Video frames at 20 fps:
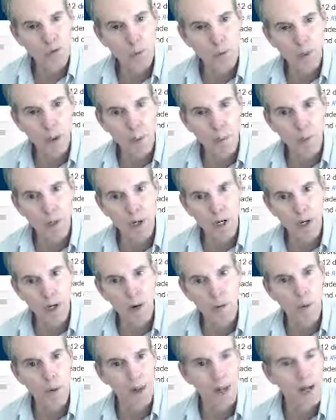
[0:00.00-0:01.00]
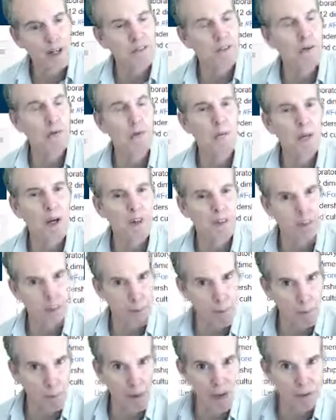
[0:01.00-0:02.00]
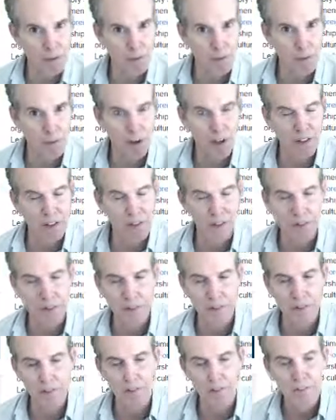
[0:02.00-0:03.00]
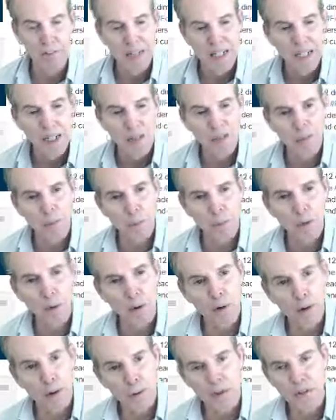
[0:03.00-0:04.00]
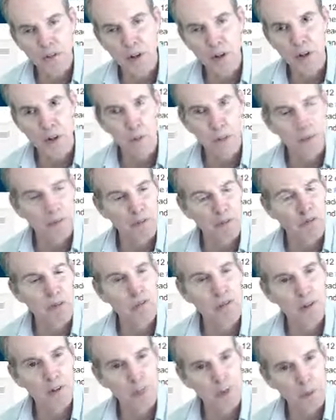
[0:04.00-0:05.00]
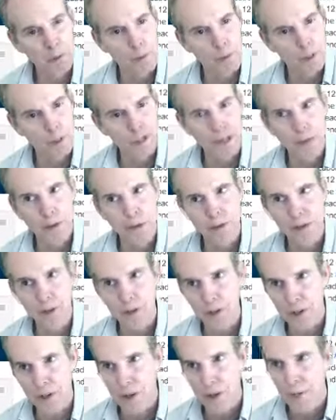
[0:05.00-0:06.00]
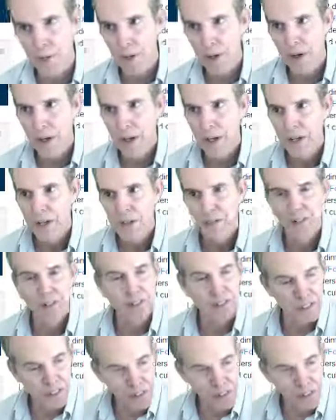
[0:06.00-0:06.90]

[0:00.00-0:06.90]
to where we're going. I told you about Diplomats in Residence. It's a program started about 15 or 20 years ago to